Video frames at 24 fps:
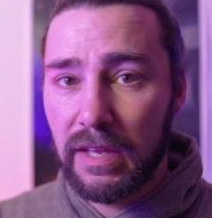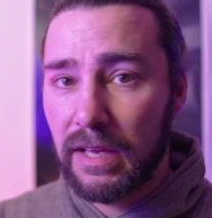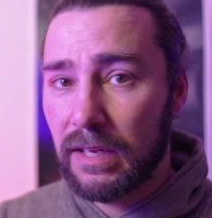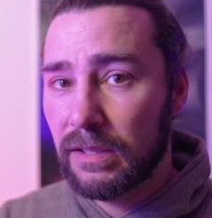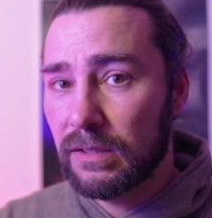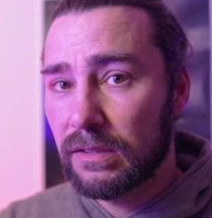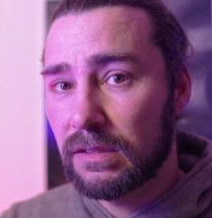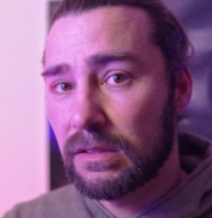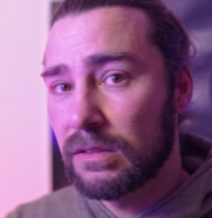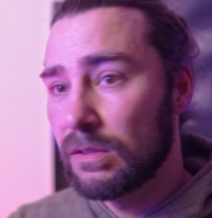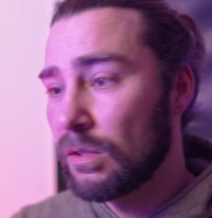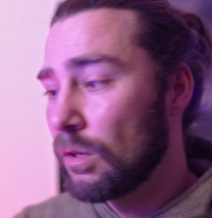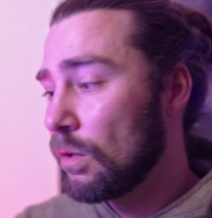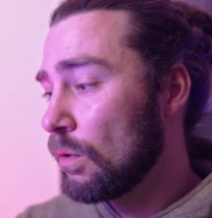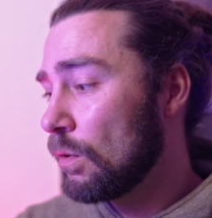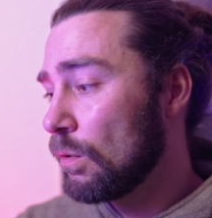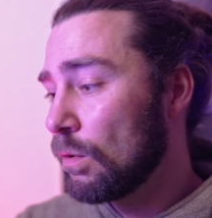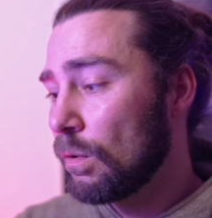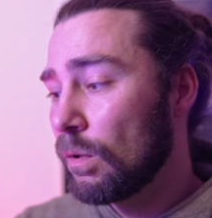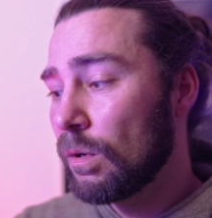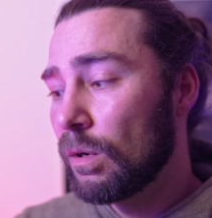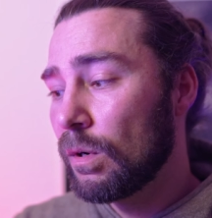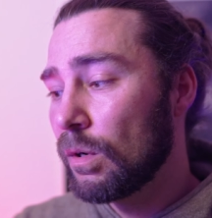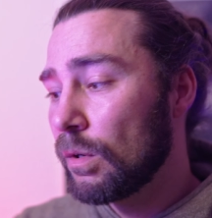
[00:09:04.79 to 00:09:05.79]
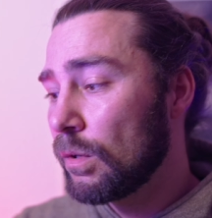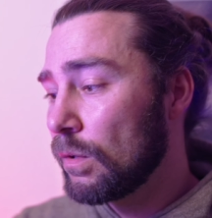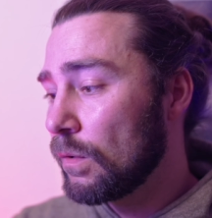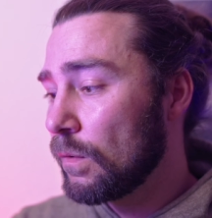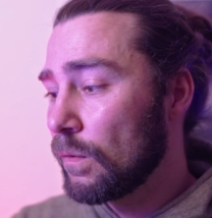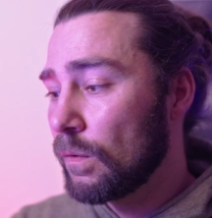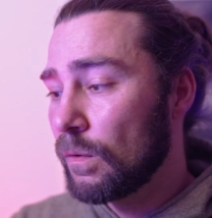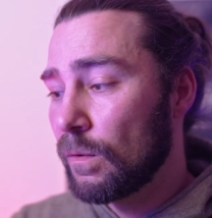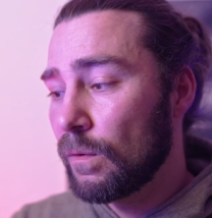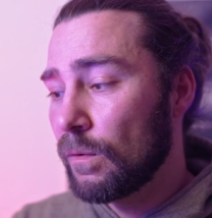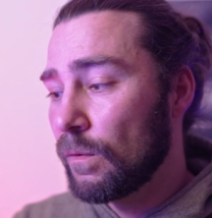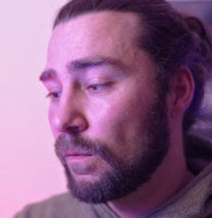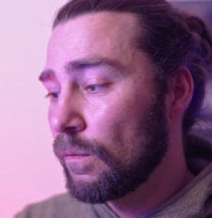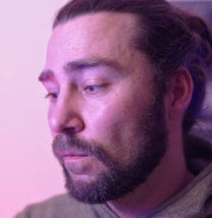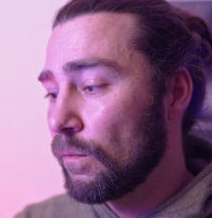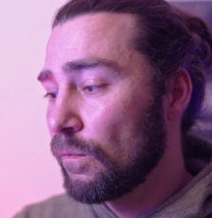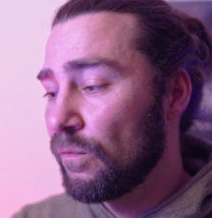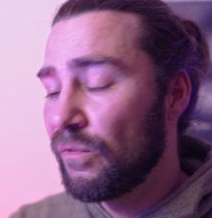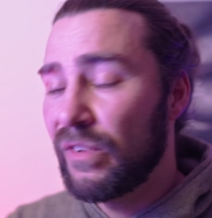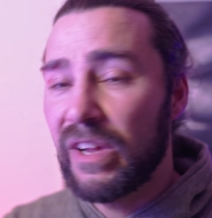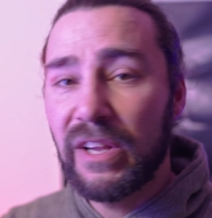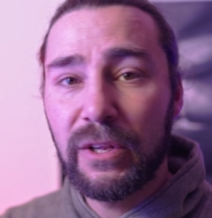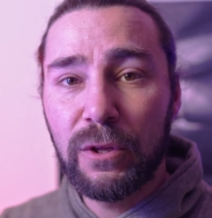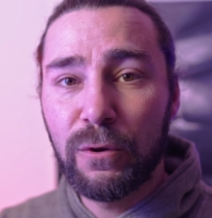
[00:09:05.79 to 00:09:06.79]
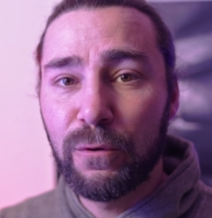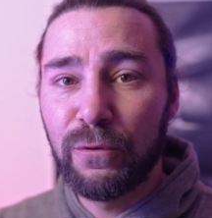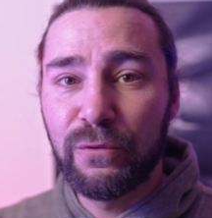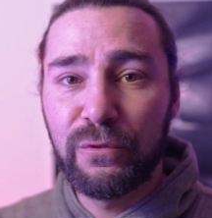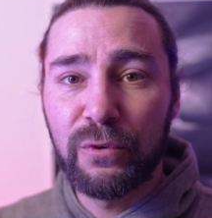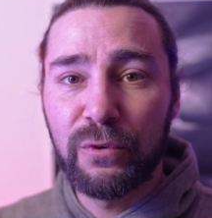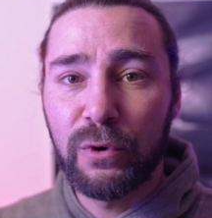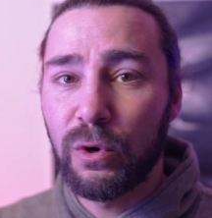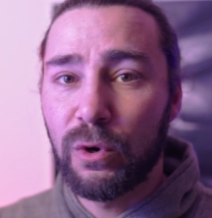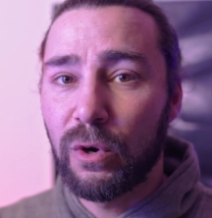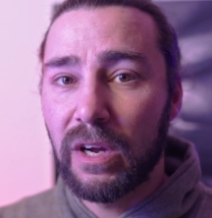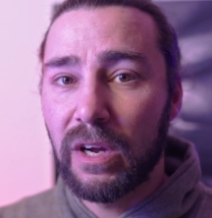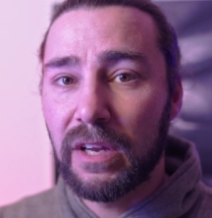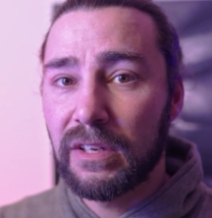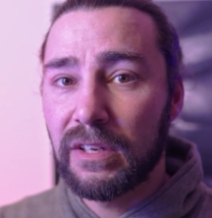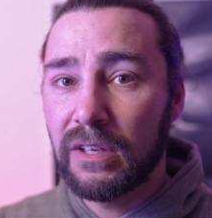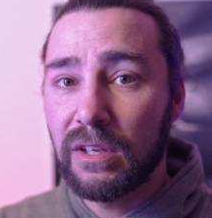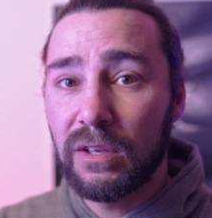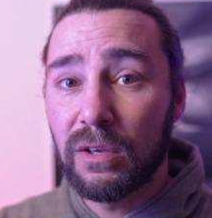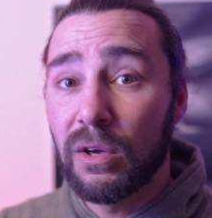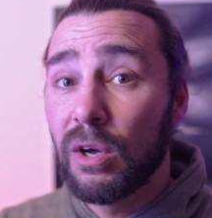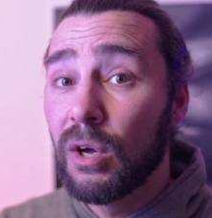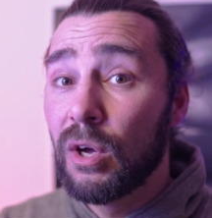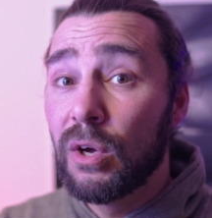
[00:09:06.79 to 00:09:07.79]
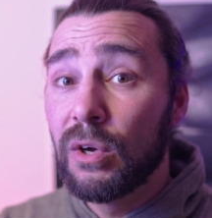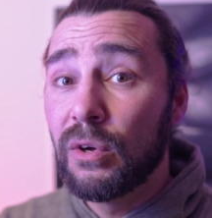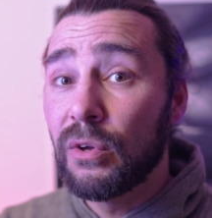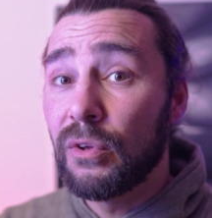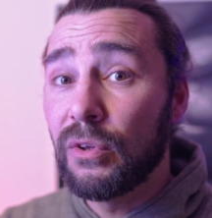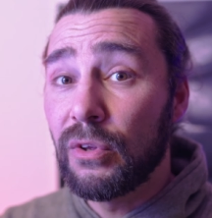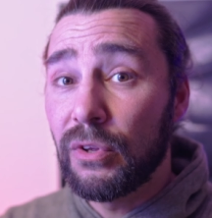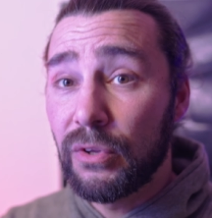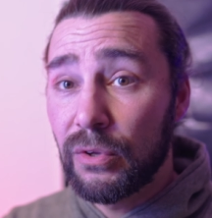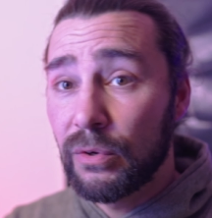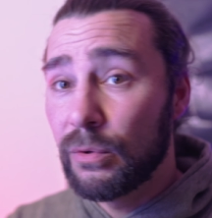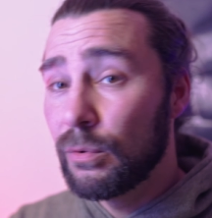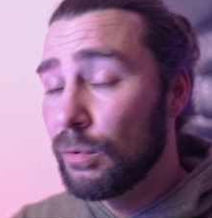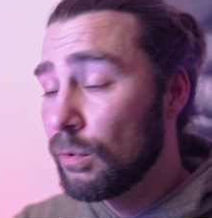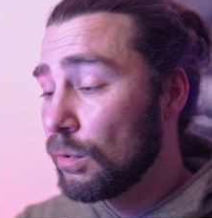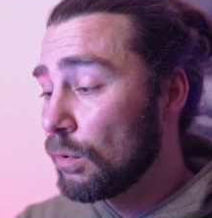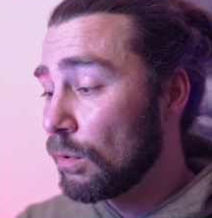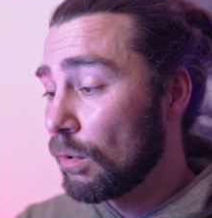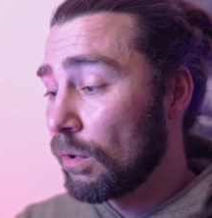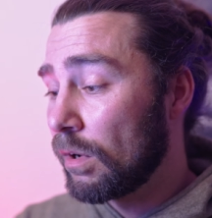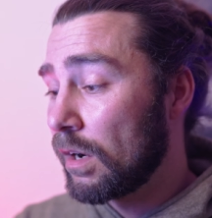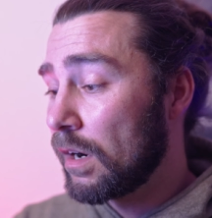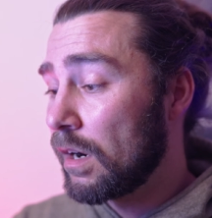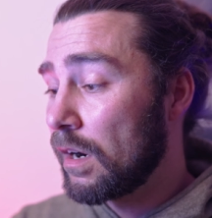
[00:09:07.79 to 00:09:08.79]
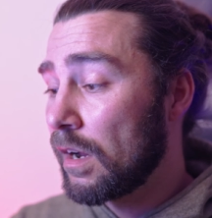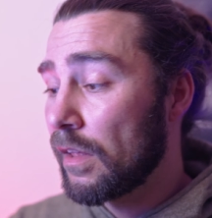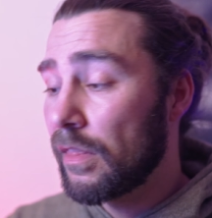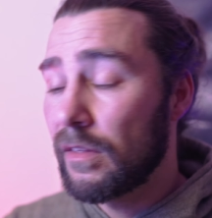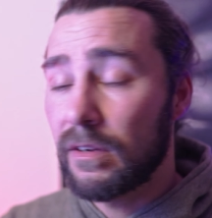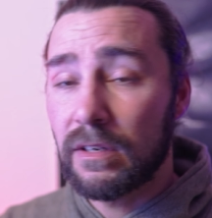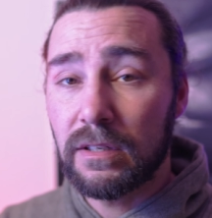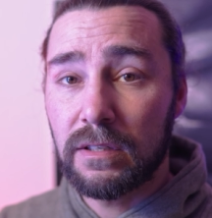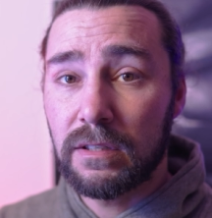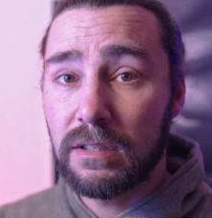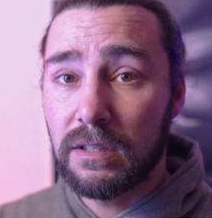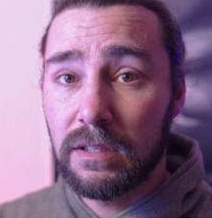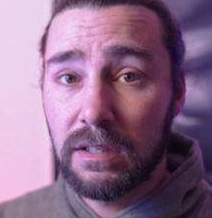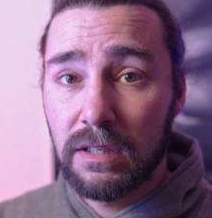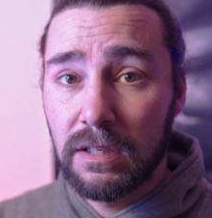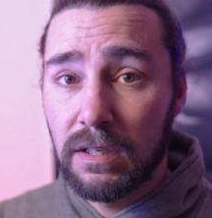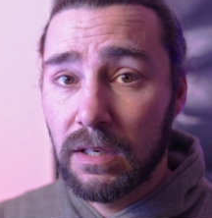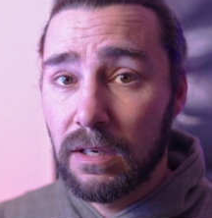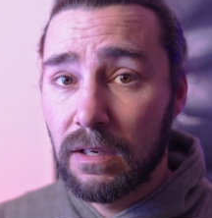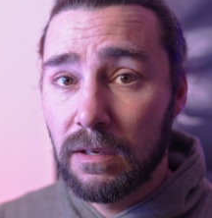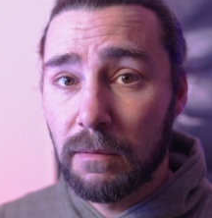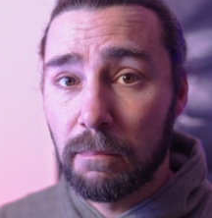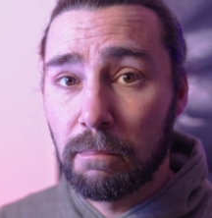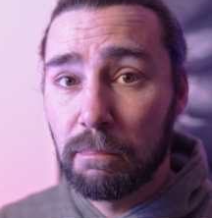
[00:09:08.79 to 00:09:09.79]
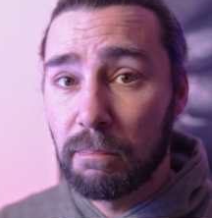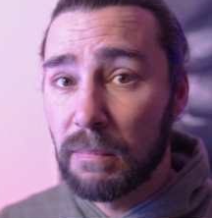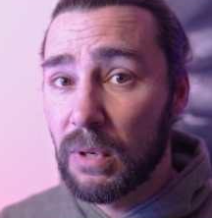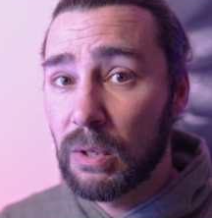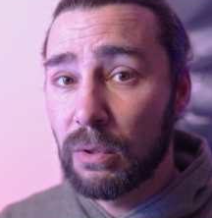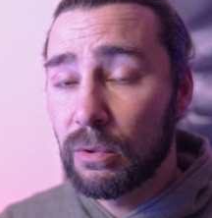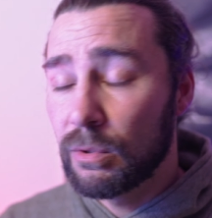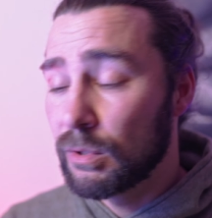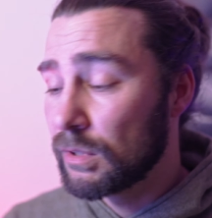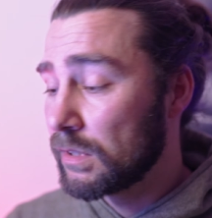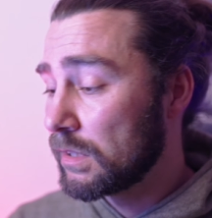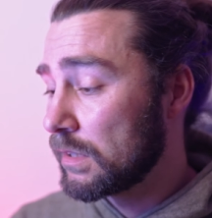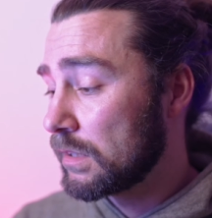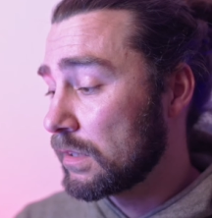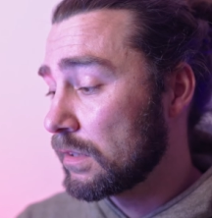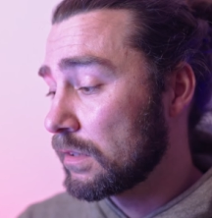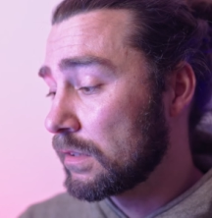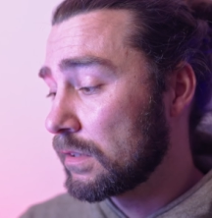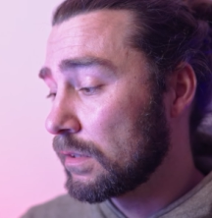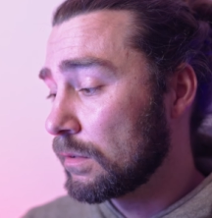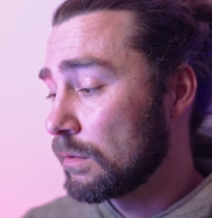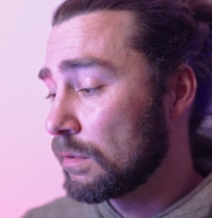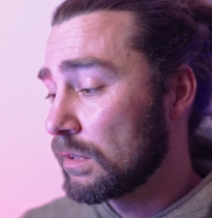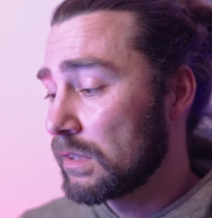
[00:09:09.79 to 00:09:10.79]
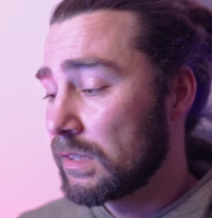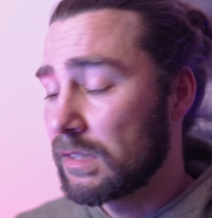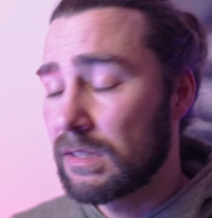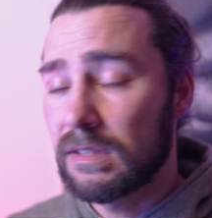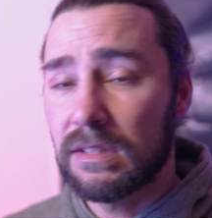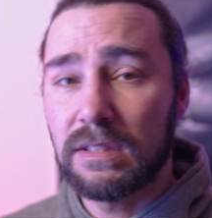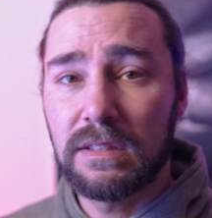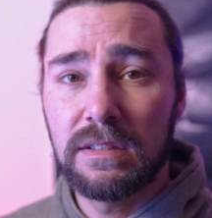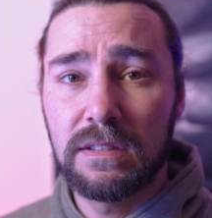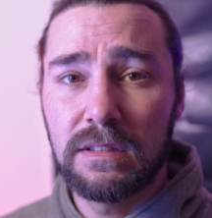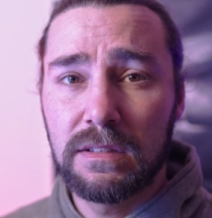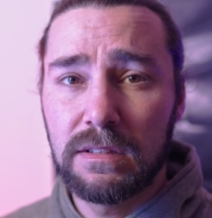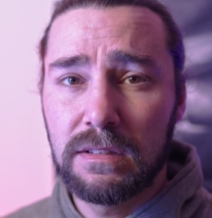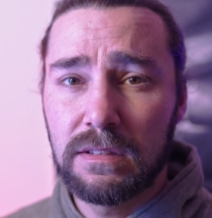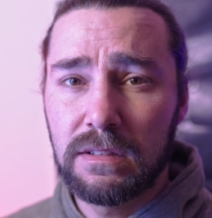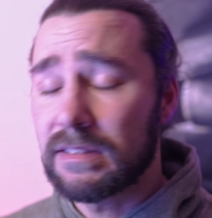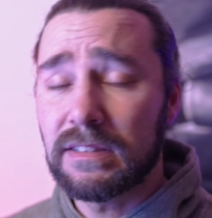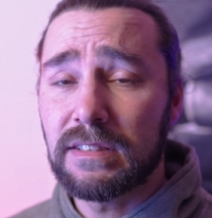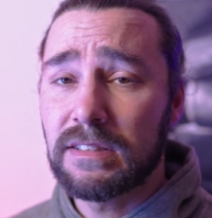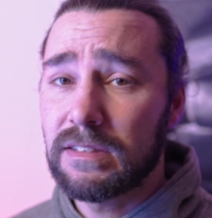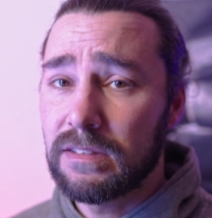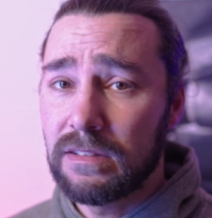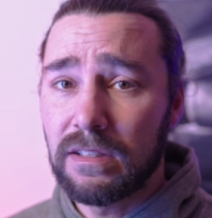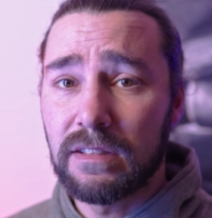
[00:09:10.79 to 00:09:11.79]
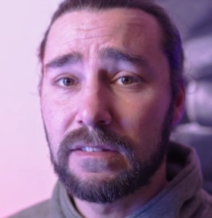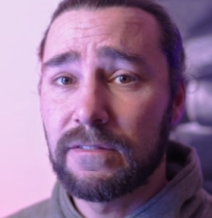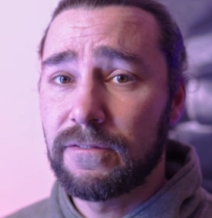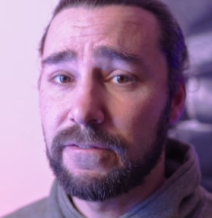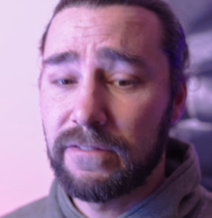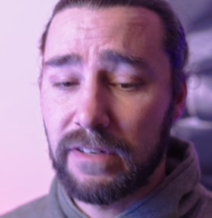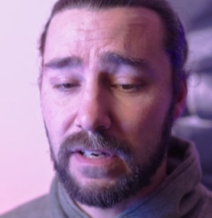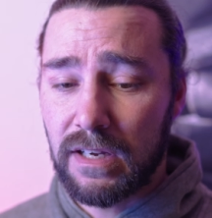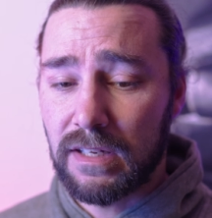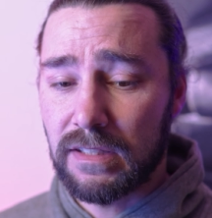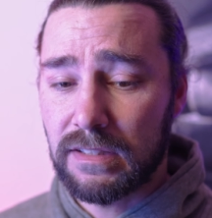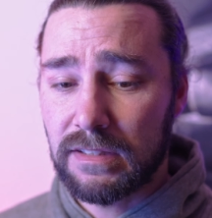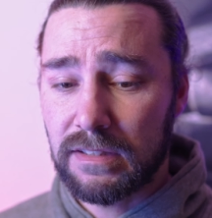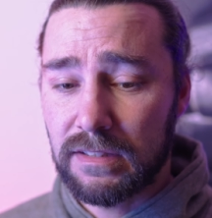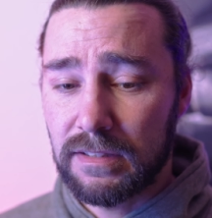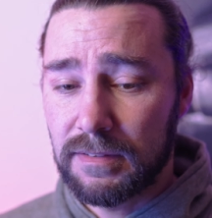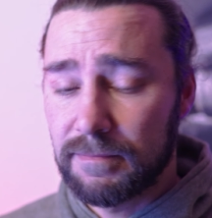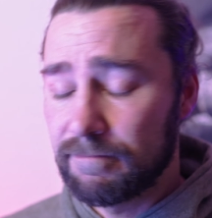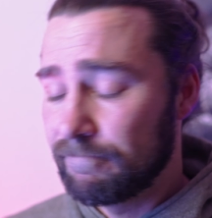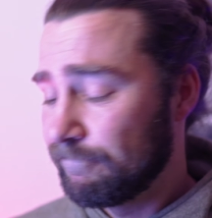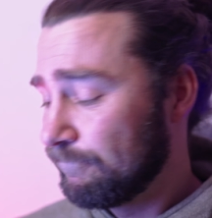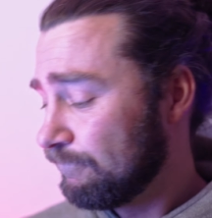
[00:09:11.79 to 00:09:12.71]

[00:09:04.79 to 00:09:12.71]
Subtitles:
there's no value for any hue or other modes, so it's not fast.